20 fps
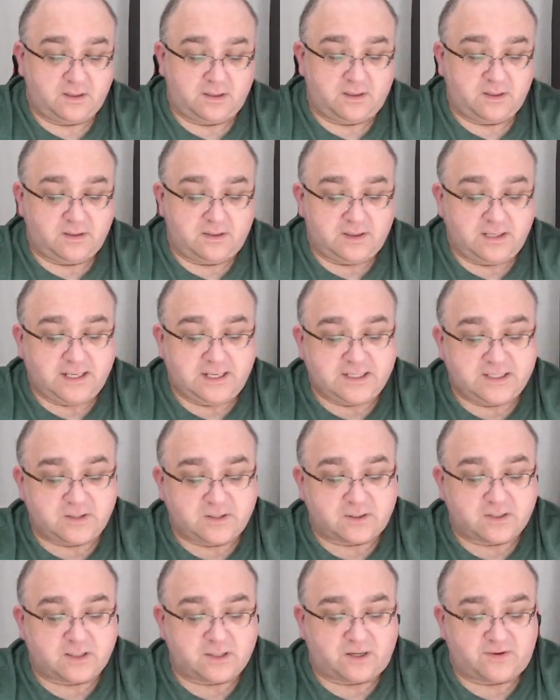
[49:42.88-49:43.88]
He
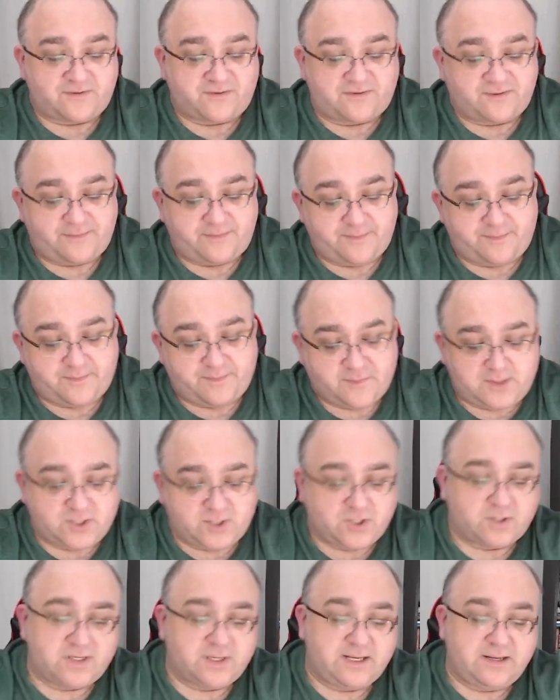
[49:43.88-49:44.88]
stalks off.
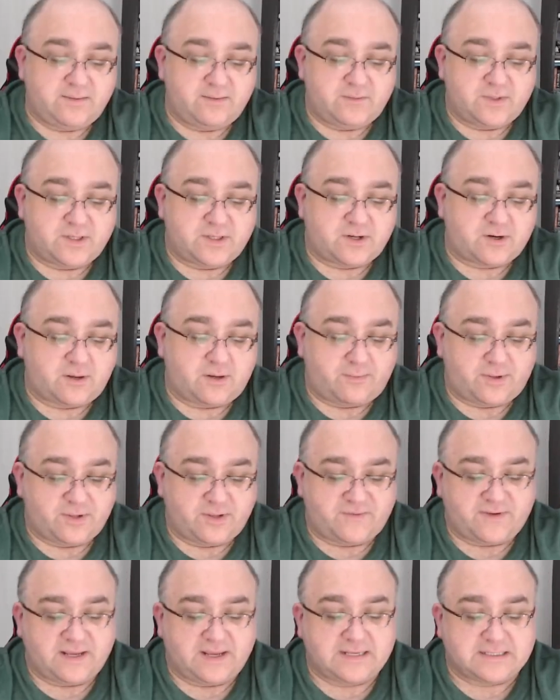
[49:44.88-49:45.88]
Johnny, with a crumpled
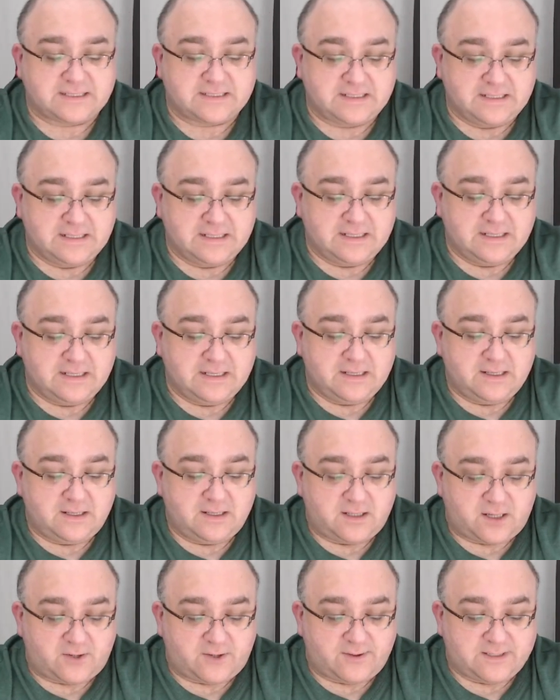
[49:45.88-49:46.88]
face,
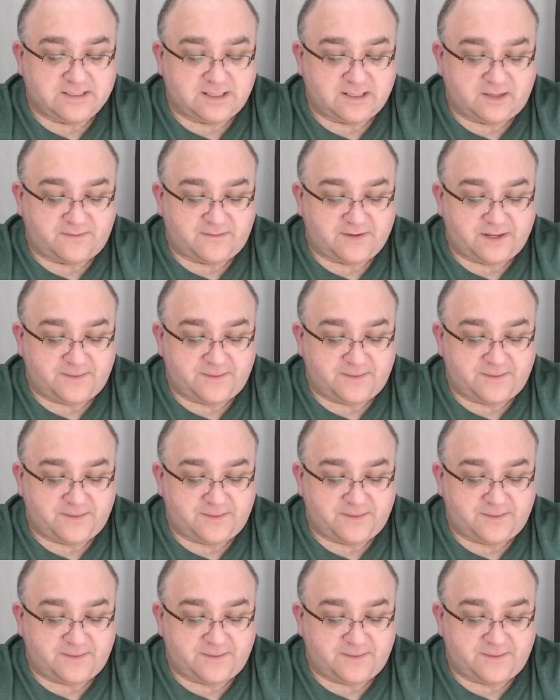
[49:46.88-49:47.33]
hurries after.